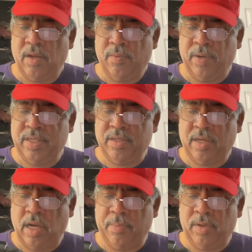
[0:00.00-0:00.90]
Wes
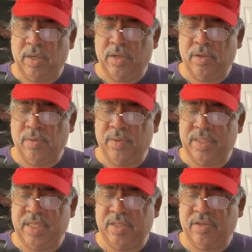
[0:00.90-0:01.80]
Tobler, who
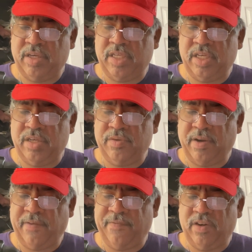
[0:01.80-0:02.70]
was in charge of the
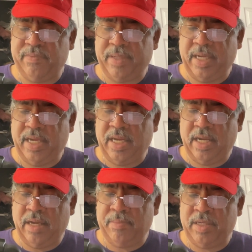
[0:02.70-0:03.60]
Drug Enforcement
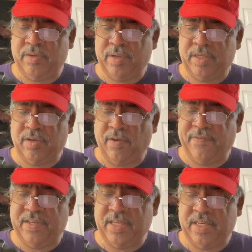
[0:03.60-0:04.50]
Administration
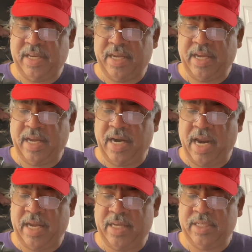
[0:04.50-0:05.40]
offices in
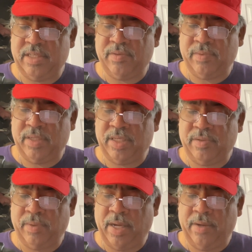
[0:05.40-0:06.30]
Caracas in
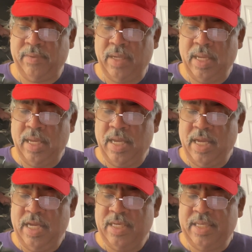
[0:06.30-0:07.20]
2012,
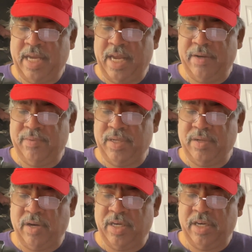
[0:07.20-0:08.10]
said
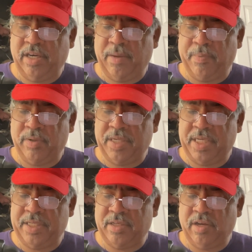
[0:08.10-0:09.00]
restarting the
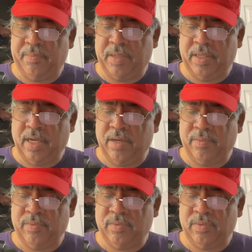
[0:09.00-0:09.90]
deportations could be
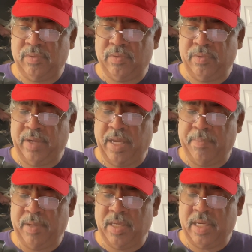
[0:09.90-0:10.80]
done through a
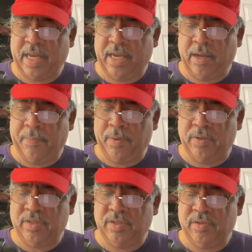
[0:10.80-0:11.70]
businesslike
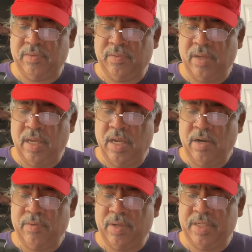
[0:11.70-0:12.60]
approach to
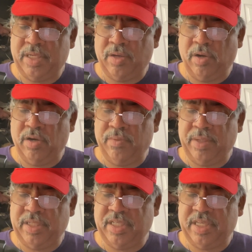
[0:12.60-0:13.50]
crush the
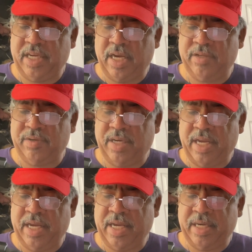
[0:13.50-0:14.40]
oil-rich country
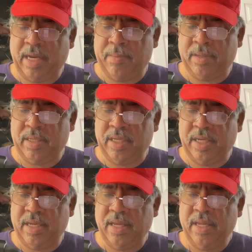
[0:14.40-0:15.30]
economically.